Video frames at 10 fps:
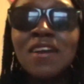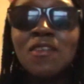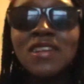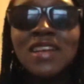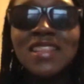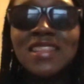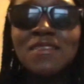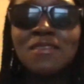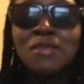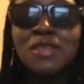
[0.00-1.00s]
when they
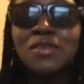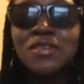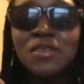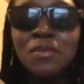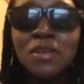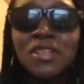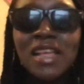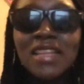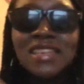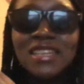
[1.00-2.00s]
were doing, you know, the part
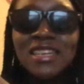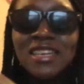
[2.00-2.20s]
that we